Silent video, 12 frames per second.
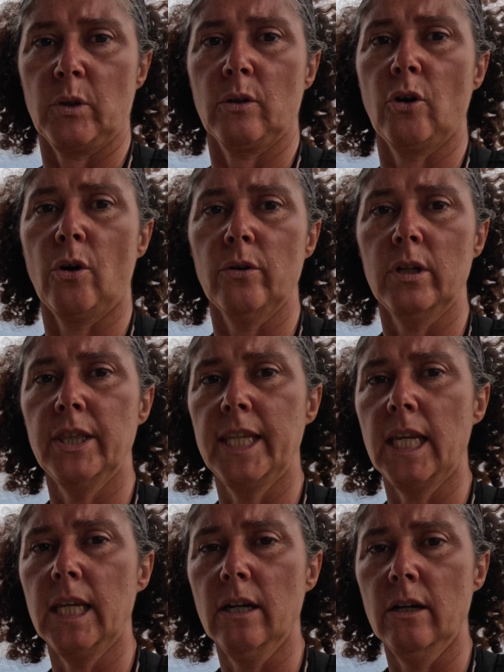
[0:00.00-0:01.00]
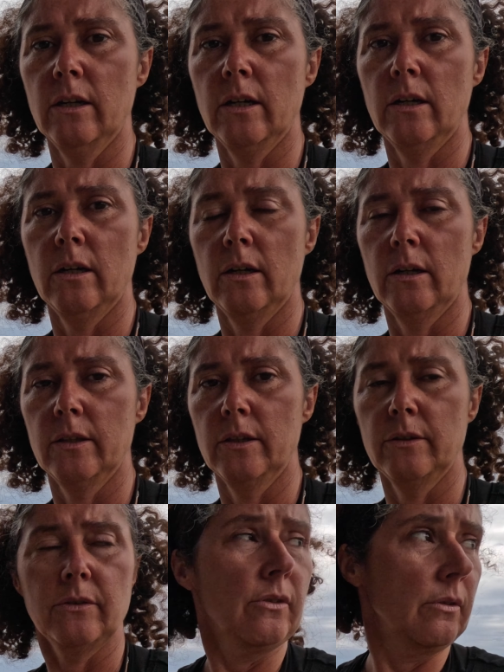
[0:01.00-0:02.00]
coil
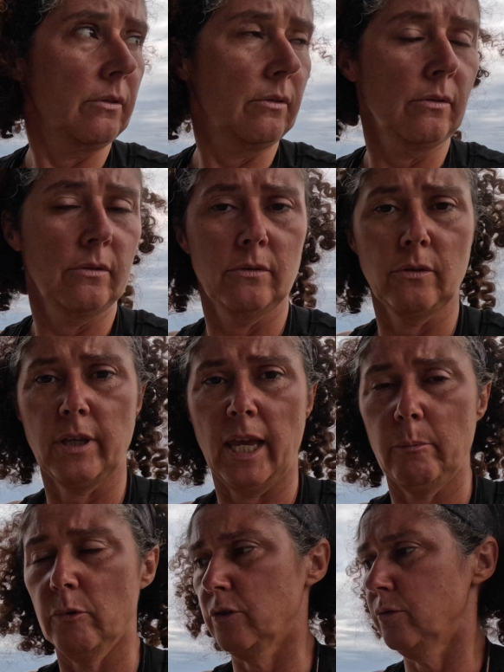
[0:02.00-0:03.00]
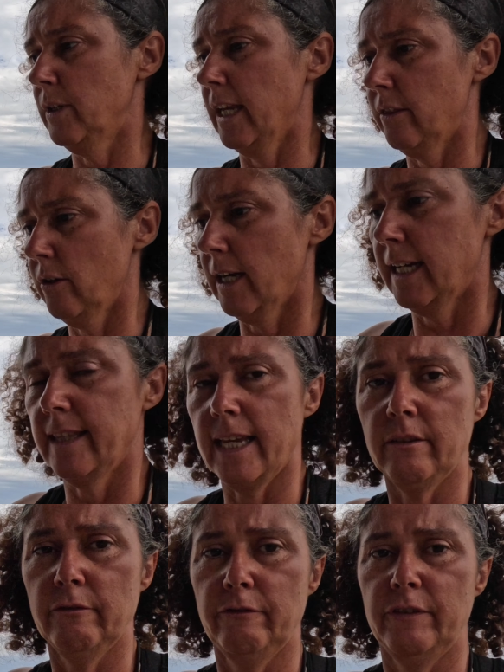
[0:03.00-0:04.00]
the cable together and
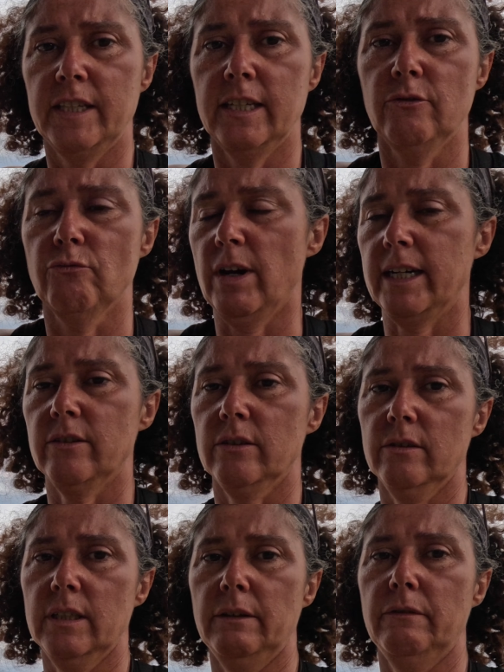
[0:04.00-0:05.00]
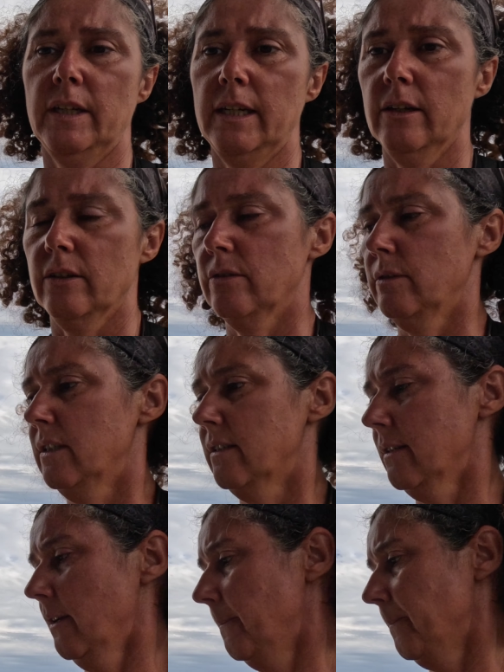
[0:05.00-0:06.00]
then fit it right underneath here. So
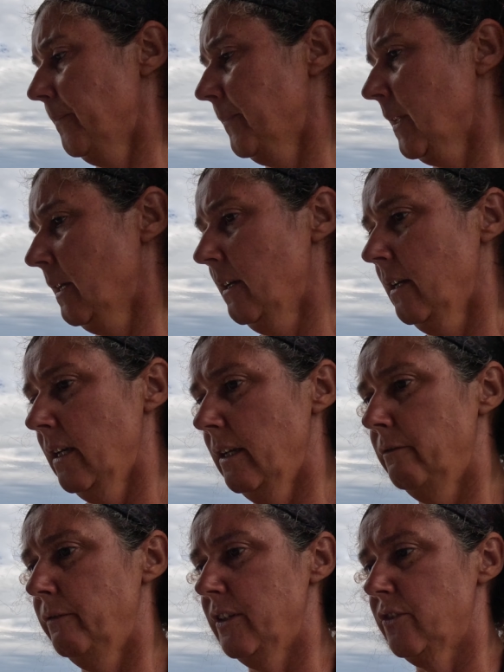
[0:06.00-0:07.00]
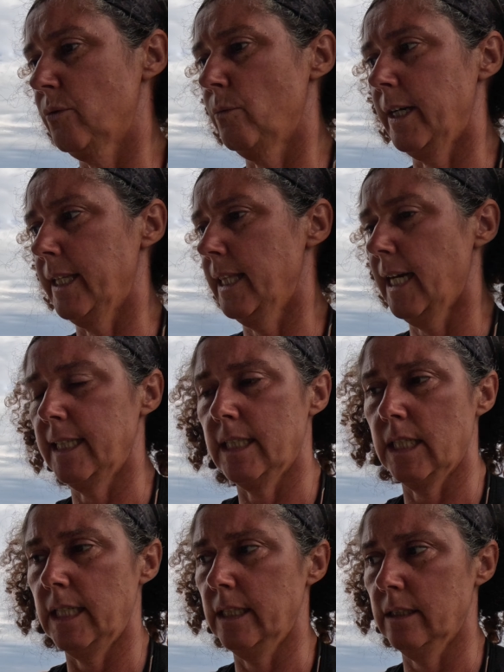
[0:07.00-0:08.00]
it's it fits quite
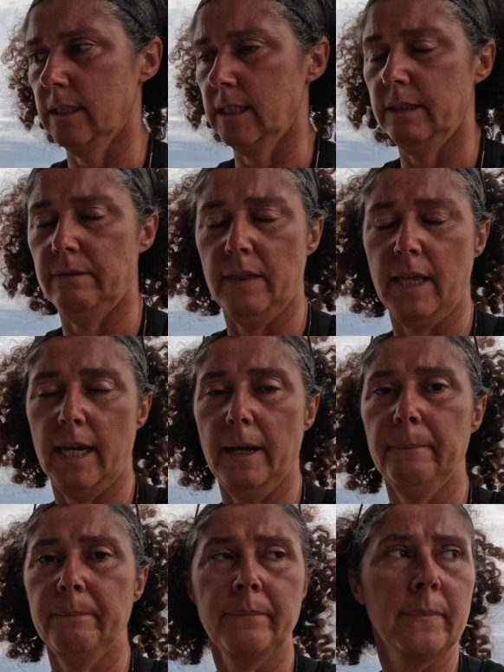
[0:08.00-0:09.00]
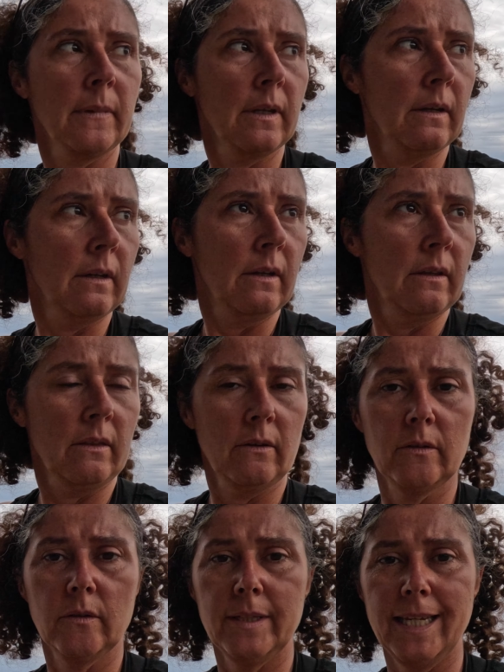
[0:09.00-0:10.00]
nicely underneath there.
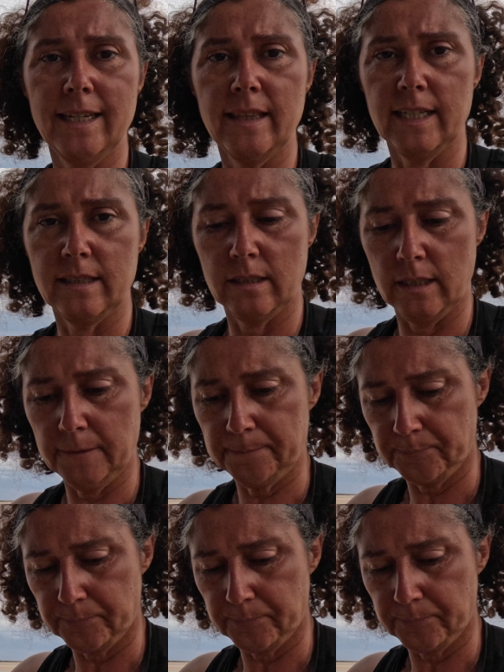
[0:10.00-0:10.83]
So yeah, that's it.